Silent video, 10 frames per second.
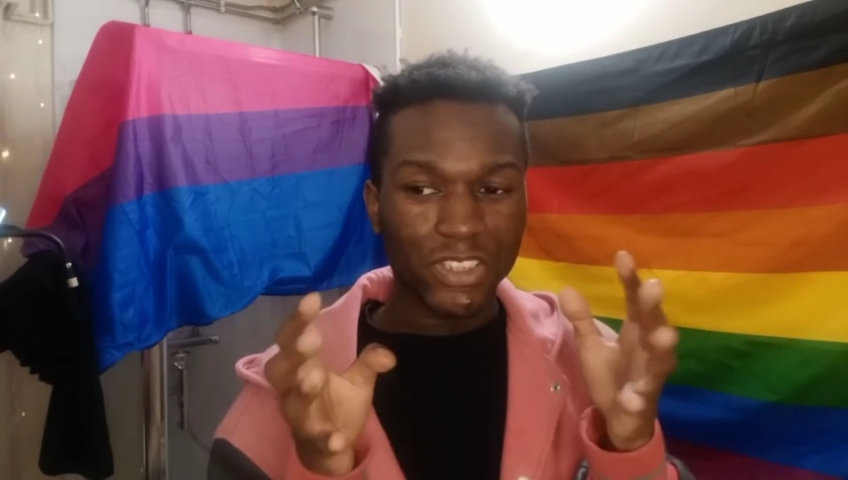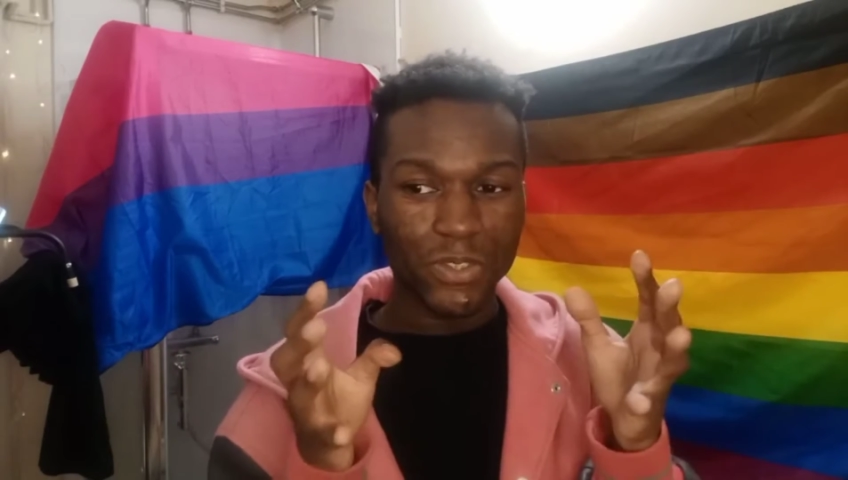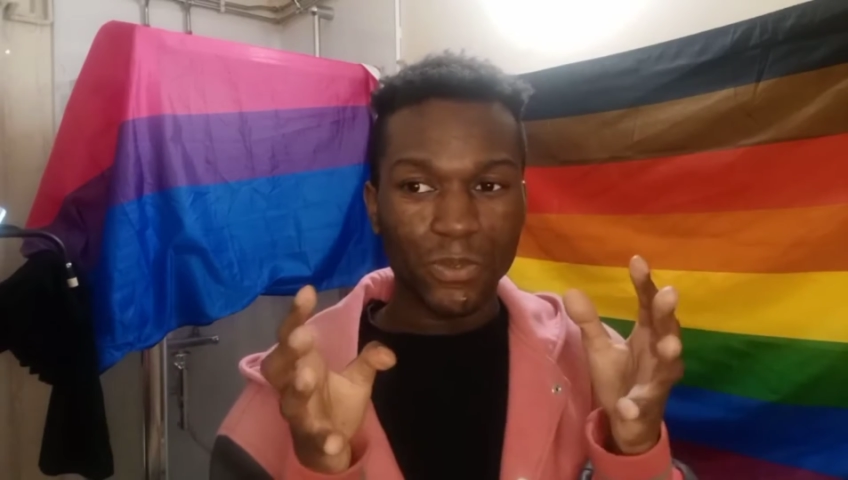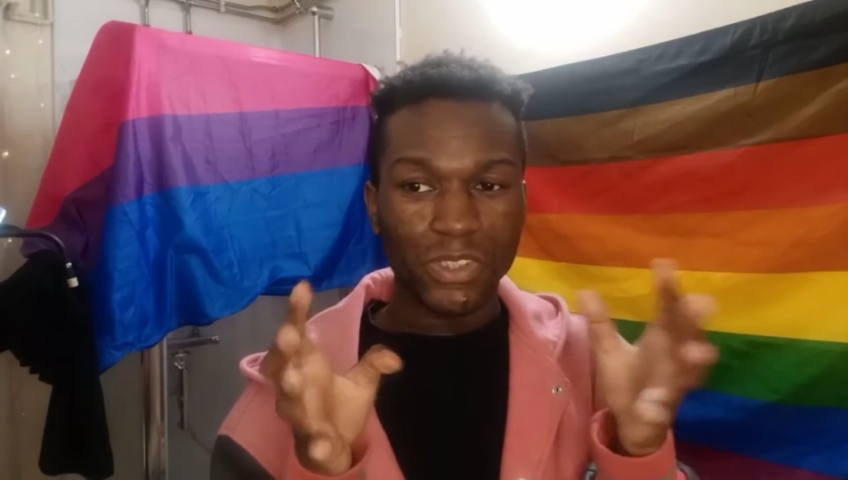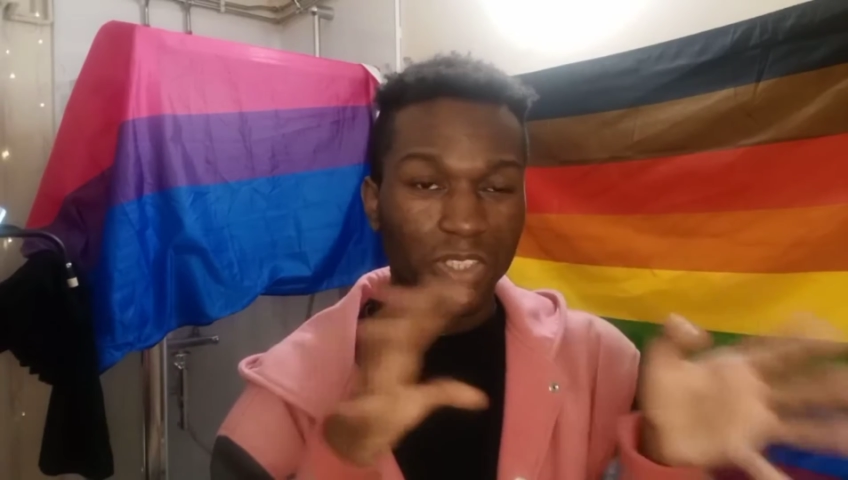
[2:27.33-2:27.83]

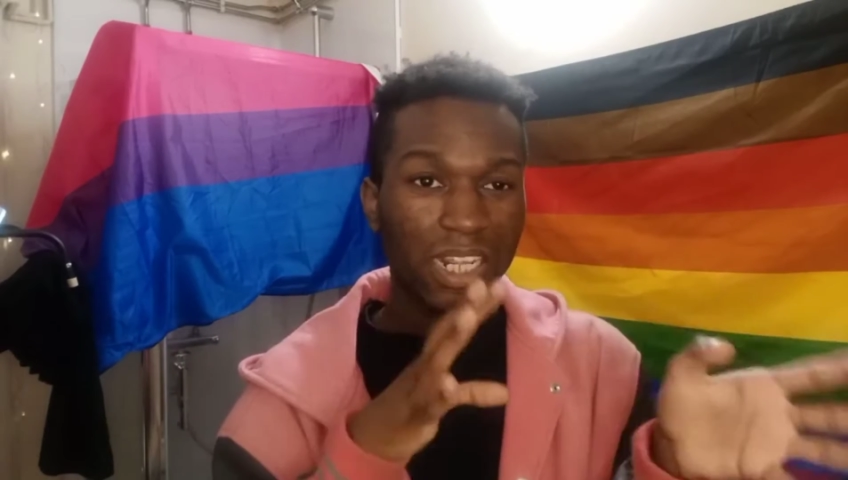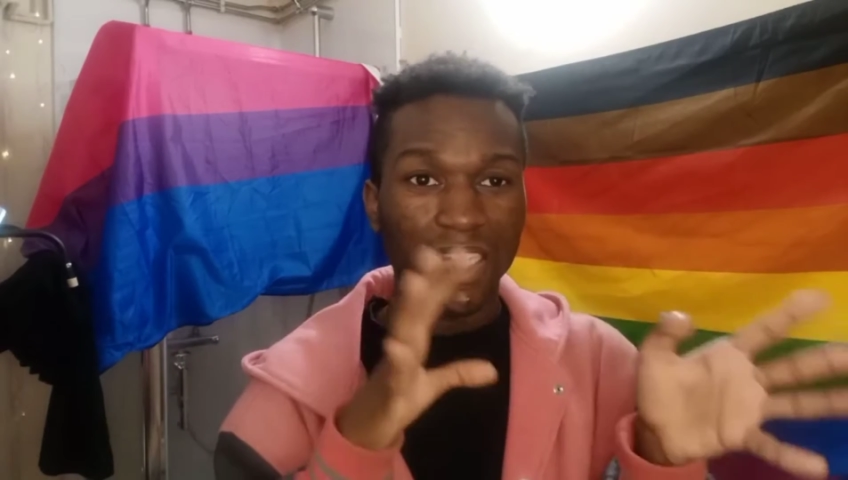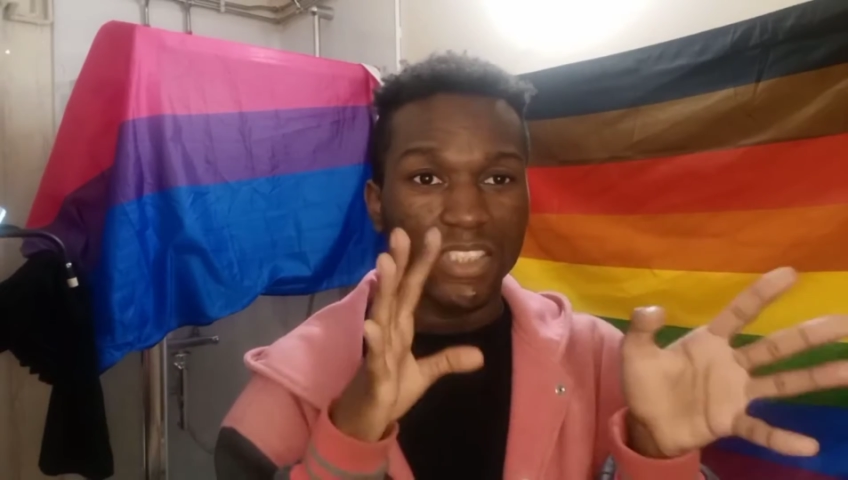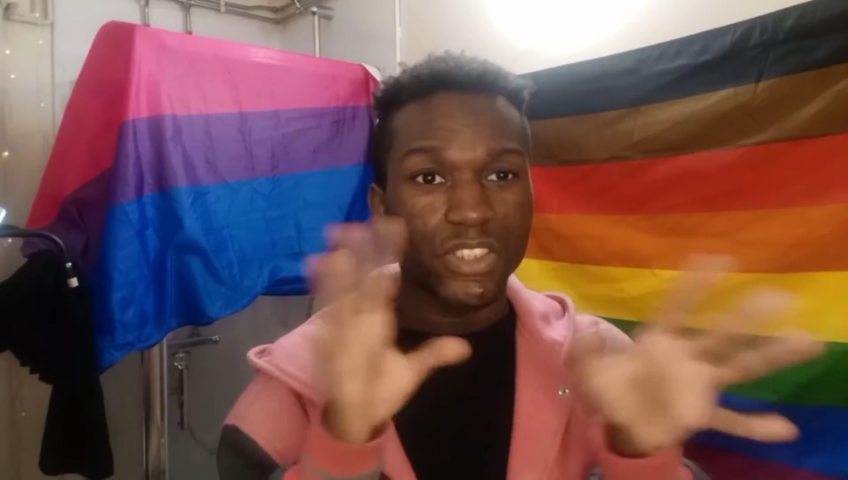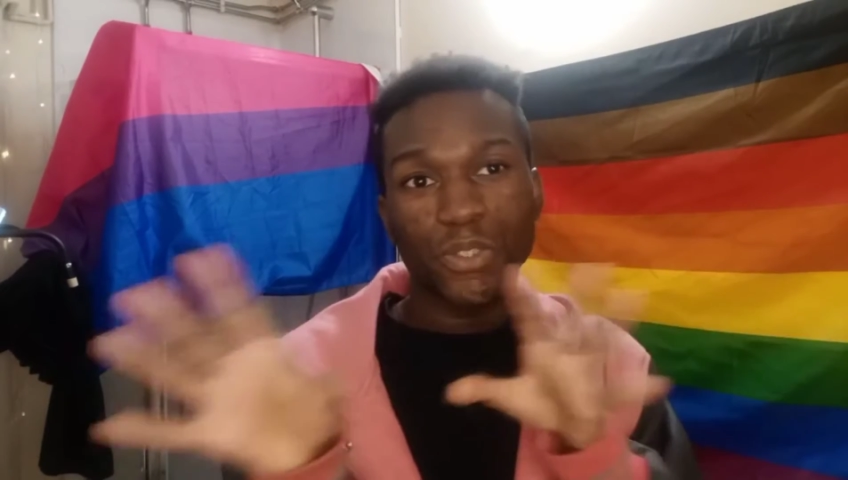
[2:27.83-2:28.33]
to
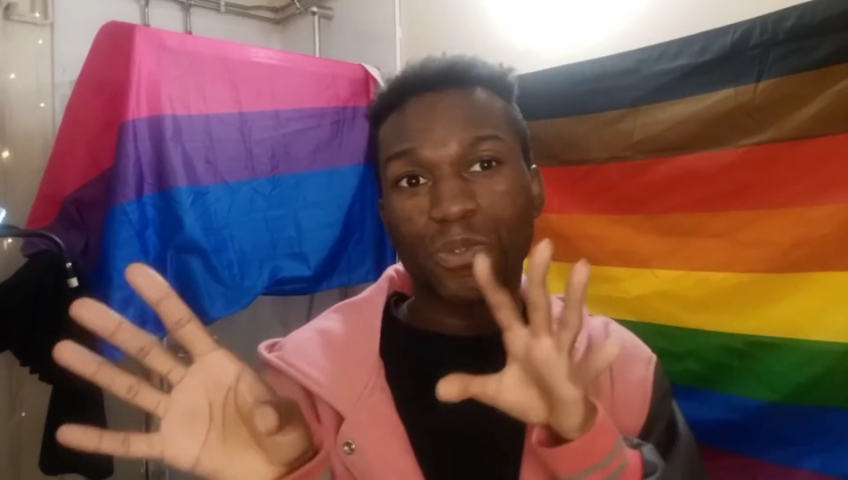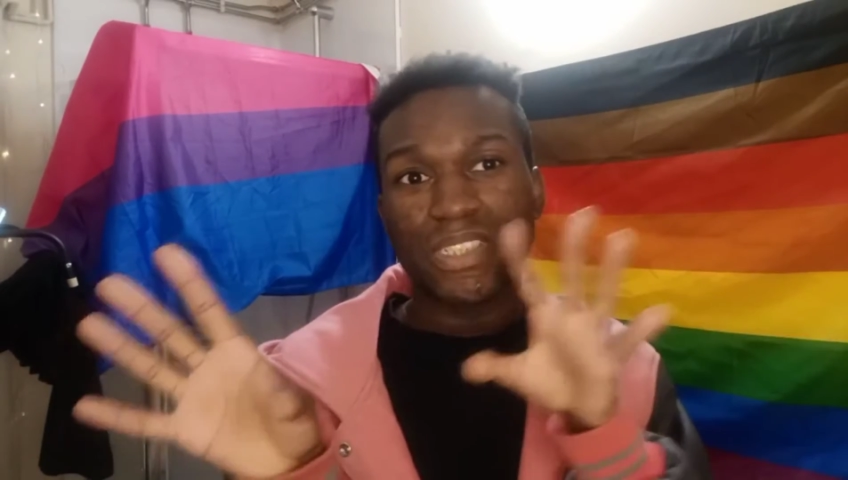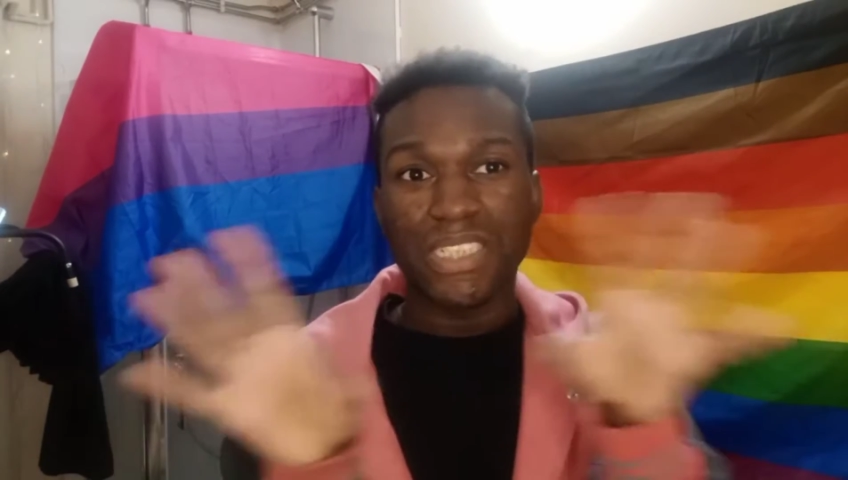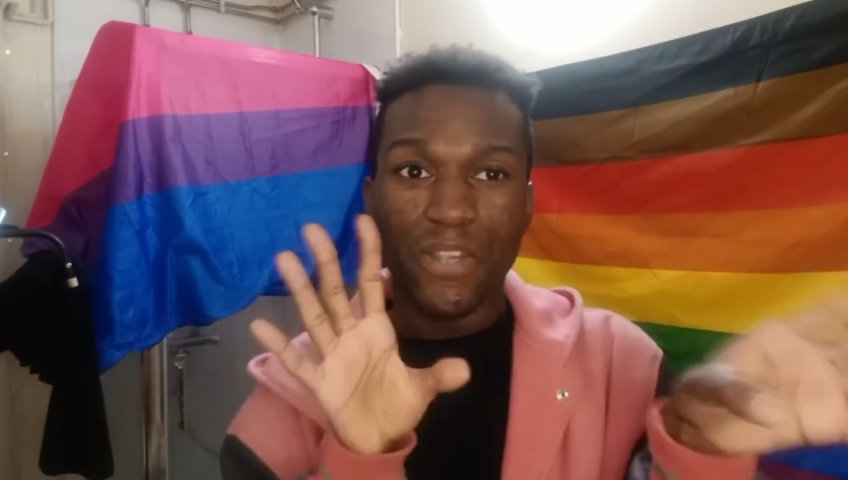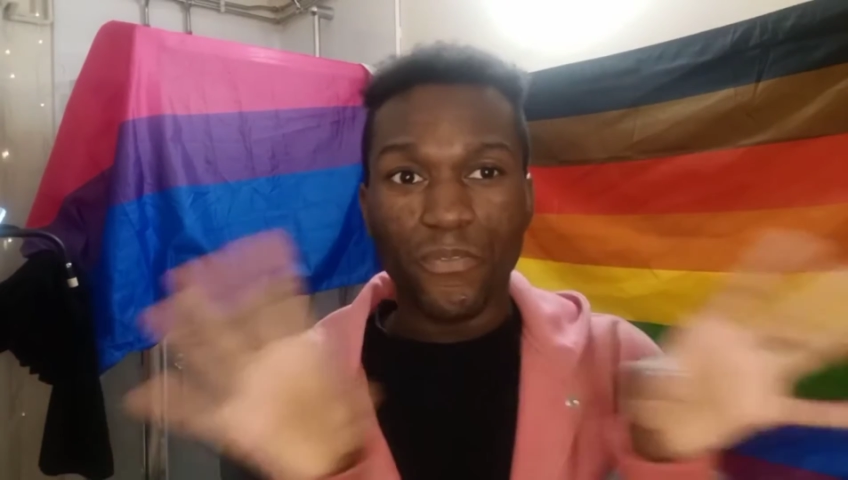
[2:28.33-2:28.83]
study two
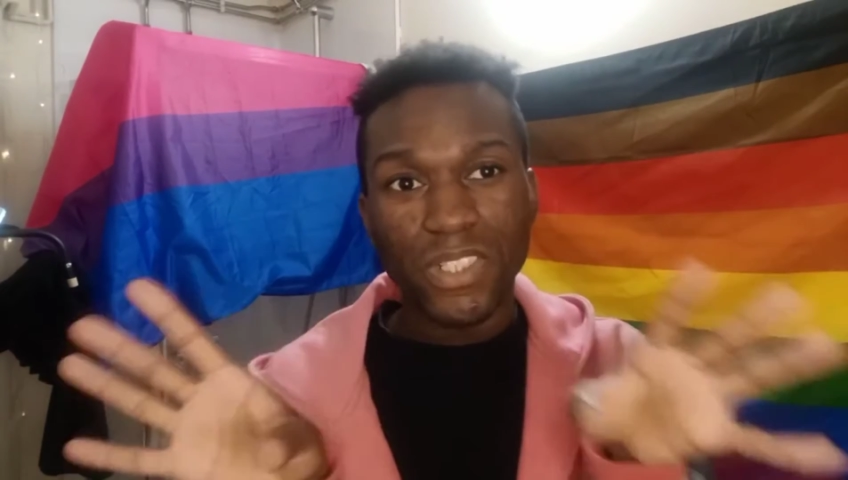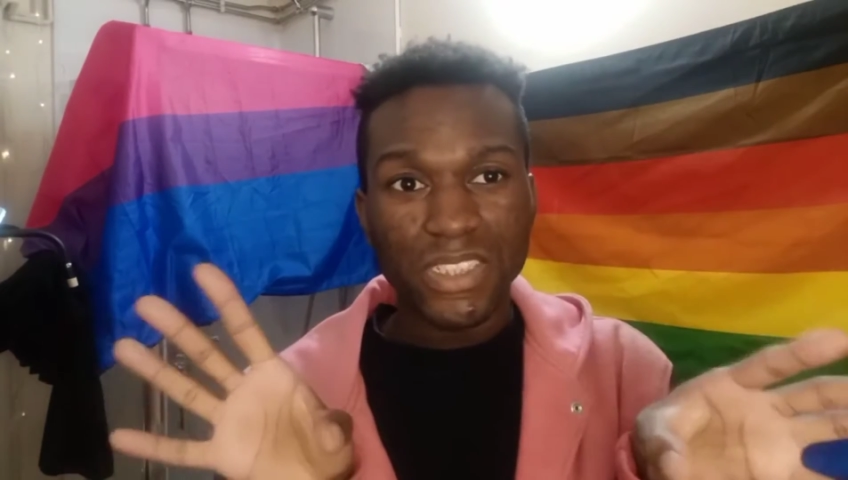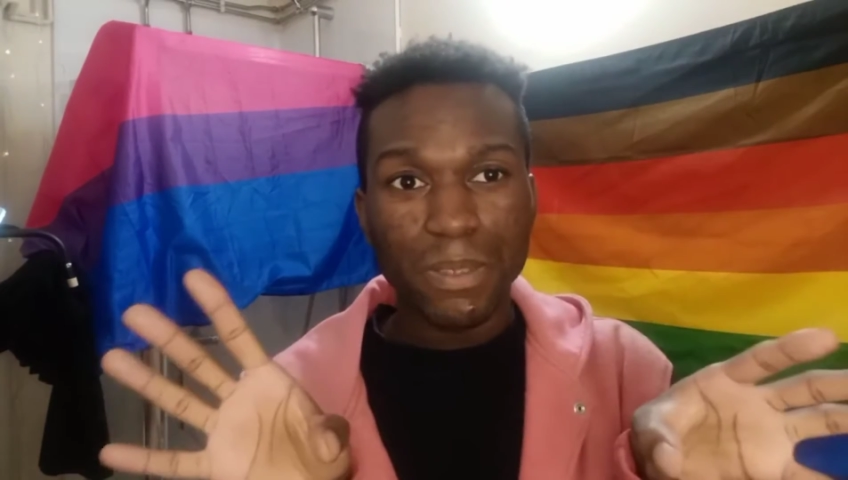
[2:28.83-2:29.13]
different